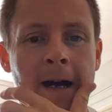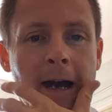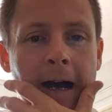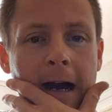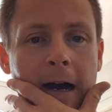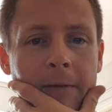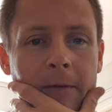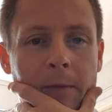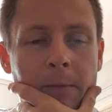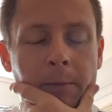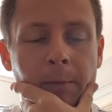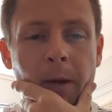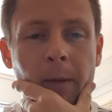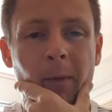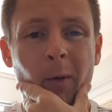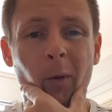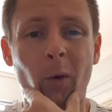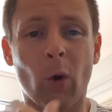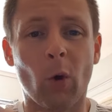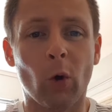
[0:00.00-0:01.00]
um, and
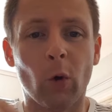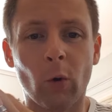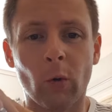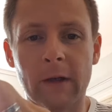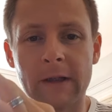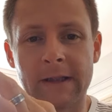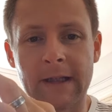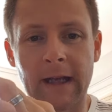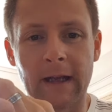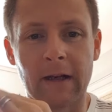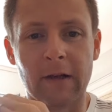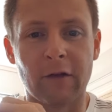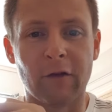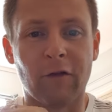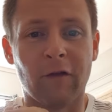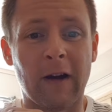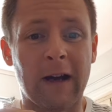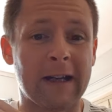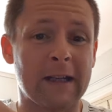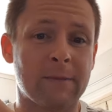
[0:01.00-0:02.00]
people will always tell you
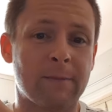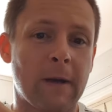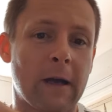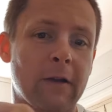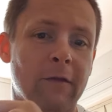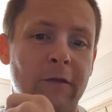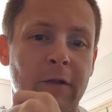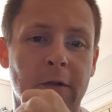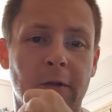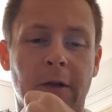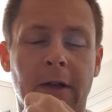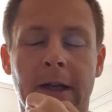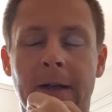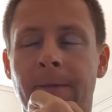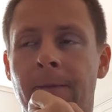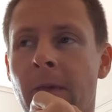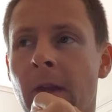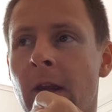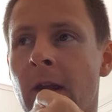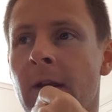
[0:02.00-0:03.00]
fat is bad for you,
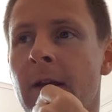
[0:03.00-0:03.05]
okay?